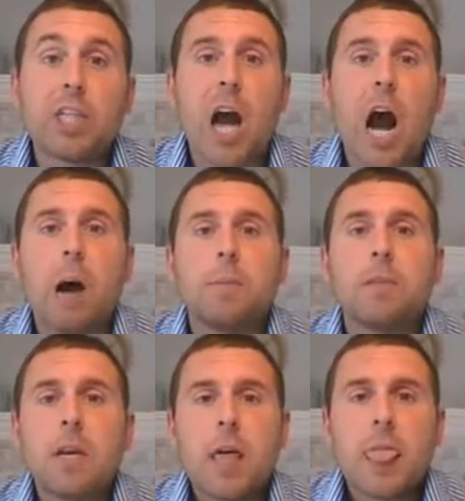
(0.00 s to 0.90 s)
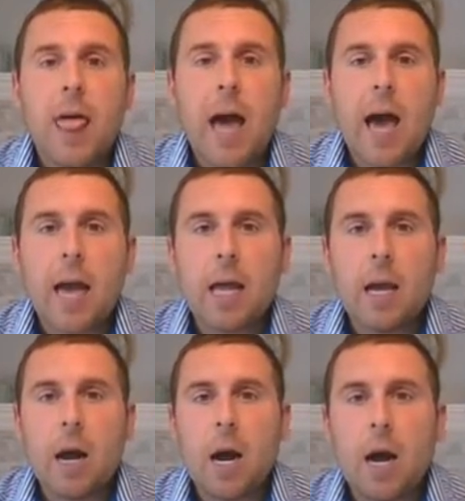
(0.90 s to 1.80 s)
jobs that
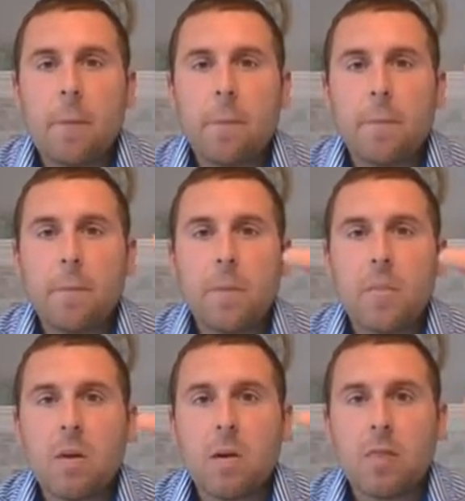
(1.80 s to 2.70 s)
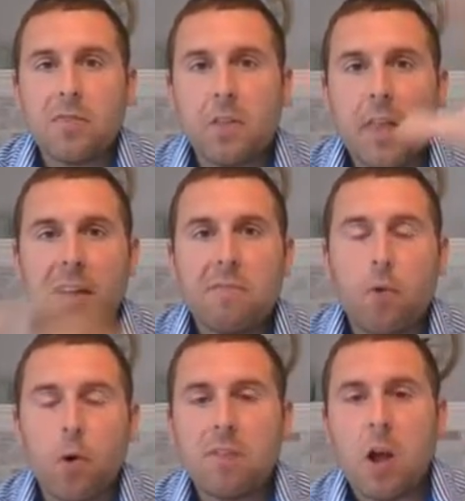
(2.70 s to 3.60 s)
the
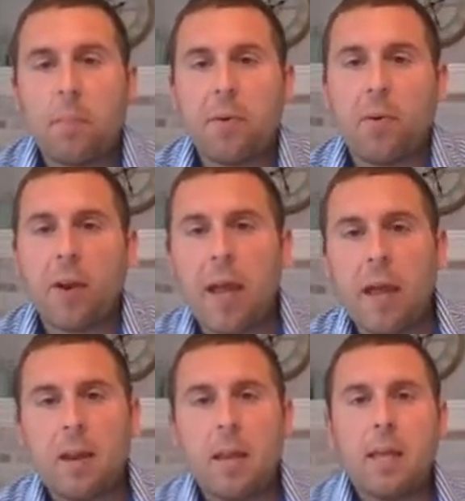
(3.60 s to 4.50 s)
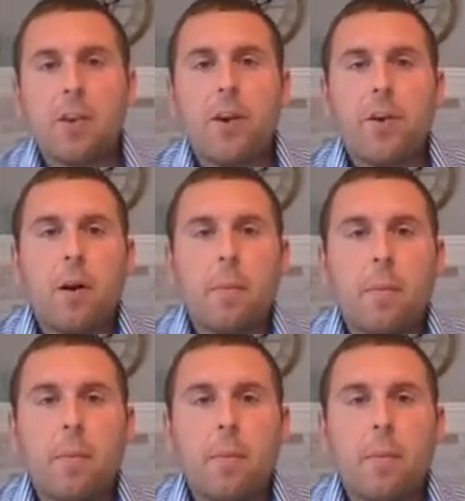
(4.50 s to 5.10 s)
landforms help create in Europe.